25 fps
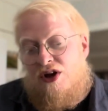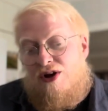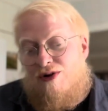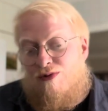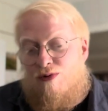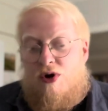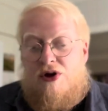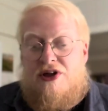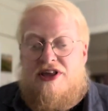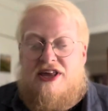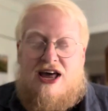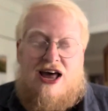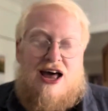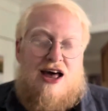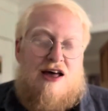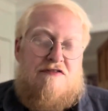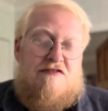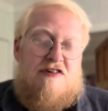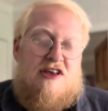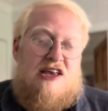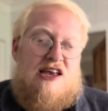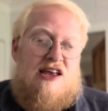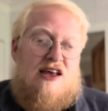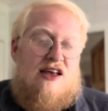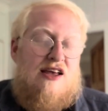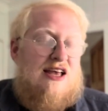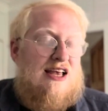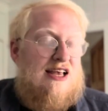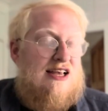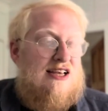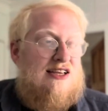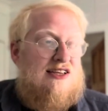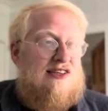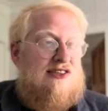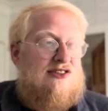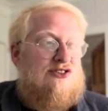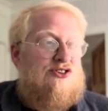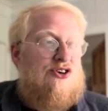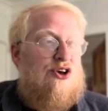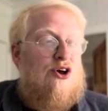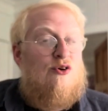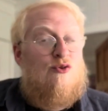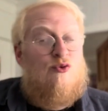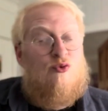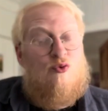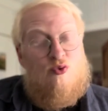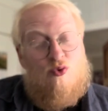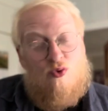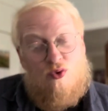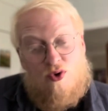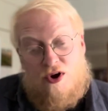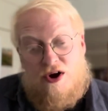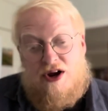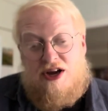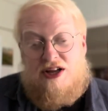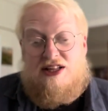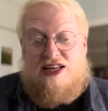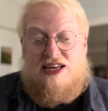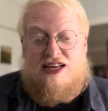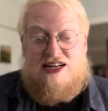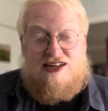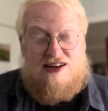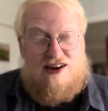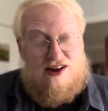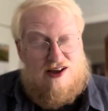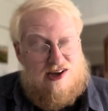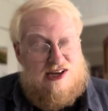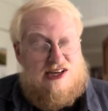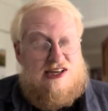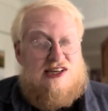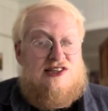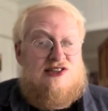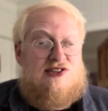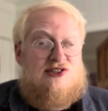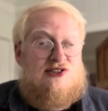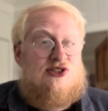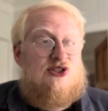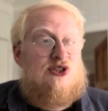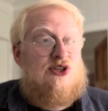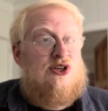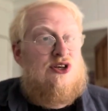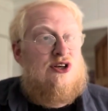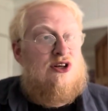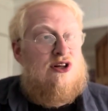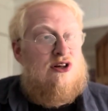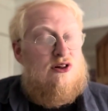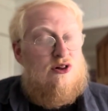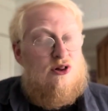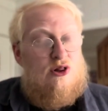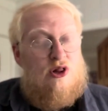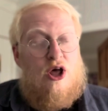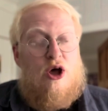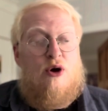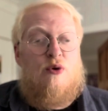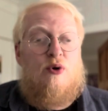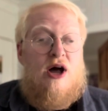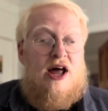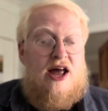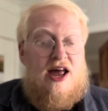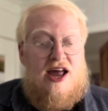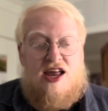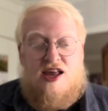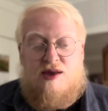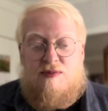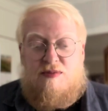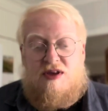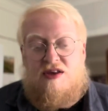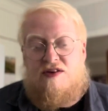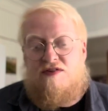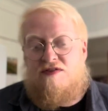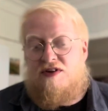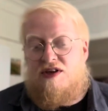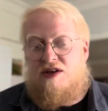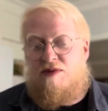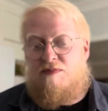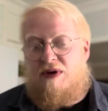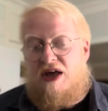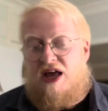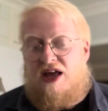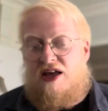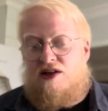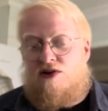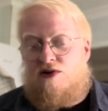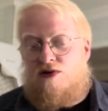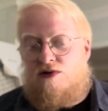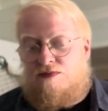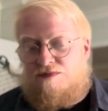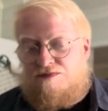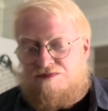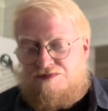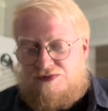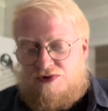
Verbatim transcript: What you have here is a really nice lower ABV pale.